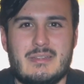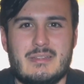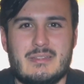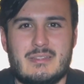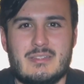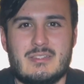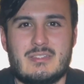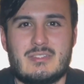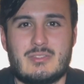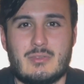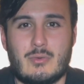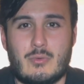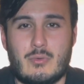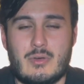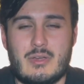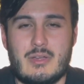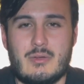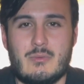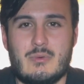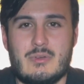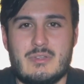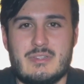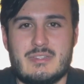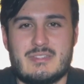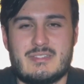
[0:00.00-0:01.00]
The story
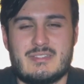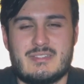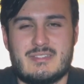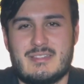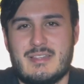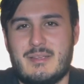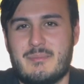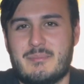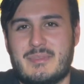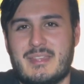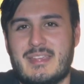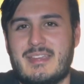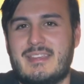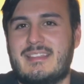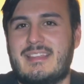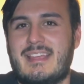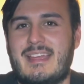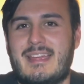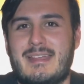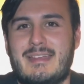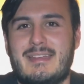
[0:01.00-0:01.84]
was something that